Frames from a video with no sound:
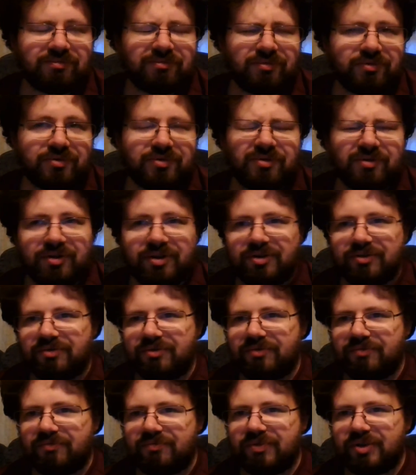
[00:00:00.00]
We'll try
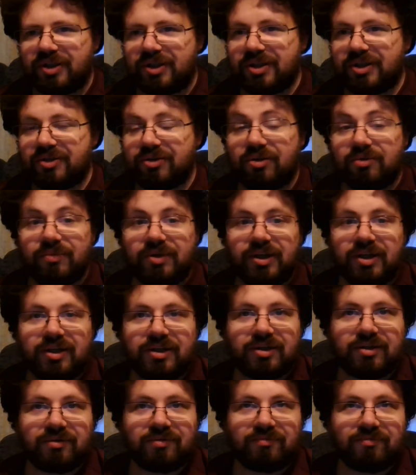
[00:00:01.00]
to
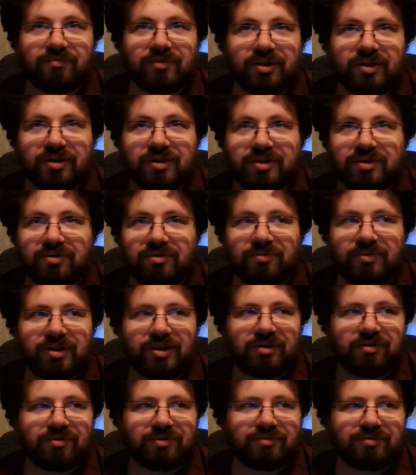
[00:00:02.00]
exterminate them with
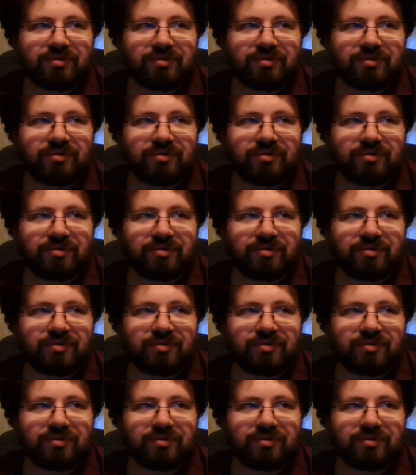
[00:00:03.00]
exterminators.